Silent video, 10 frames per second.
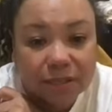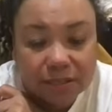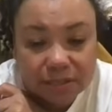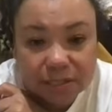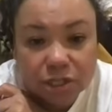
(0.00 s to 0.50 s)

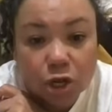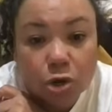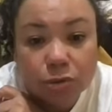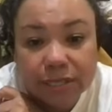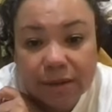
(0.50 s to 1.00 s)

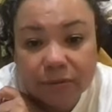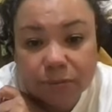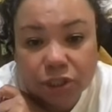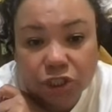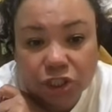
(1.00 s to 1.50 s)
Slow down the
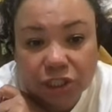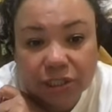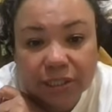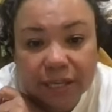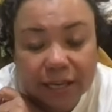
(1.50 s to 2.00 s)
machine.
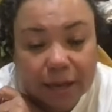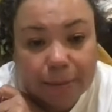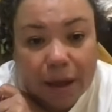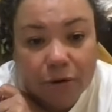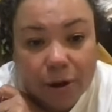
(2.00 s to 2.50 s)
They came
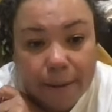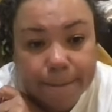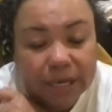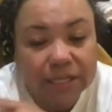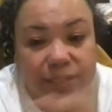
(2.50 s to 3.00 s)
out
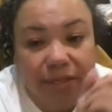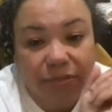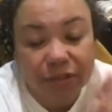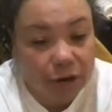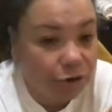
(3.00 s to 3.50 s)
amazing.
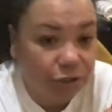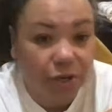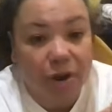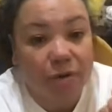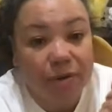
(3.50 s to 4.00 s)
There you
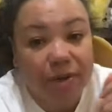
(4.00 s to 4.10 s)
go.